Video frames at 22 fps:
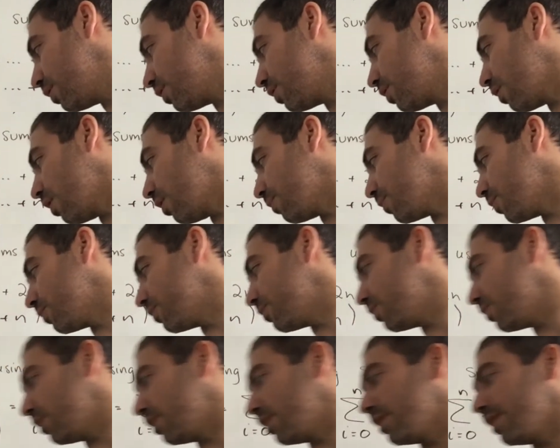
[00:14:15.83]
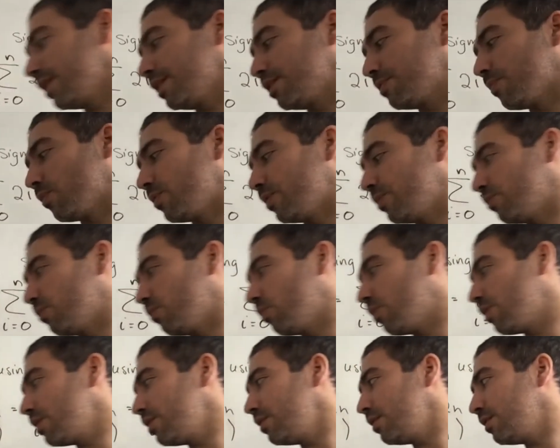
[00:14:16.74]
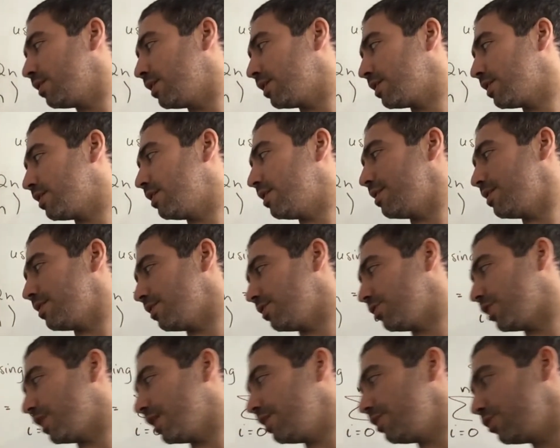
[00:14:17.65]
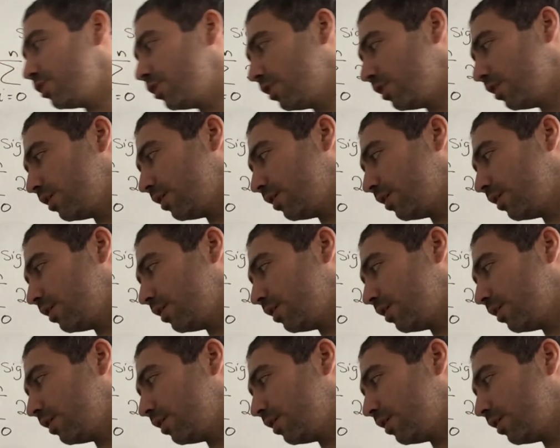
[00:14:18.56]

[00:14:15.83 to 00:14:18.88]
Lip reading: comma exponent 1. This doesn't change.